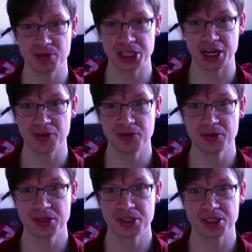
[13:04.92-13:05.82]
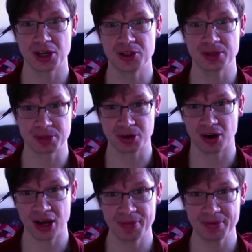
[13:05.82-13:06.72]
channel, so
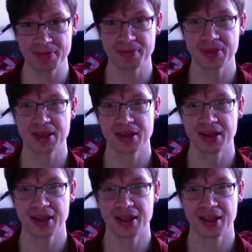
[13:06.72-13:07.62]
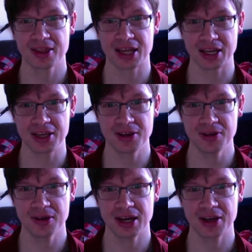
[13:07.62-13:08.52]
subscribe. Thank you
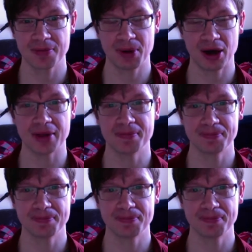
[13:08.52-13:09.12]
and goodbye.